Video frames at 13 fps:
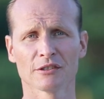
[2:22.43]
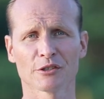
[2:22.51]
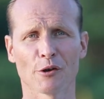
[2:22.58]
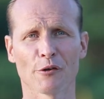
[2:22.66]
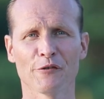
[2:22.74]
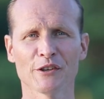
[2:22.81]

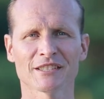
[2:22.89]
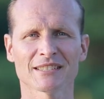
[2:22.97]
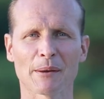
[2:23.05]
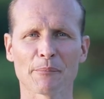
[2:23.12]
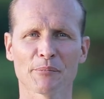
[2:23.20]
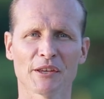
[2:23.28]
So if this is
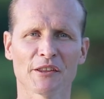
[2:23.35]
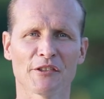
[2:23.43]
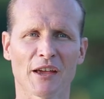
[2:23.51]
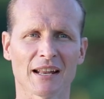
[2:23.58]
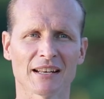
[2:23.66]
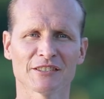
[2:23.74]
something
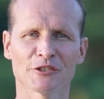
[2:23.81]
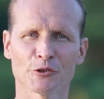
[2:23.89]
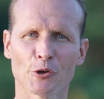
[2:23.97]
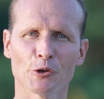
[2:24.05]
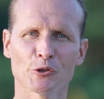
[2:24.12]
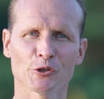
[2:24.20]
that
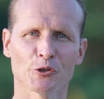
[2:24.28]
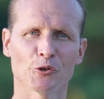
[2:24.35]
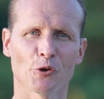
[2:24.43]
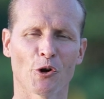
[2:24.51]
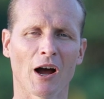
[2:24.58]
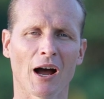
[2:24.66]
stirs
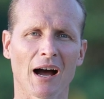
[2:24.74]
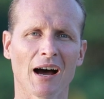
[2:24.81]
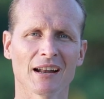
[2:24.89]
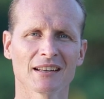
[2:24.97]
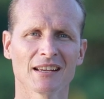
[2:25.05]
in your heart,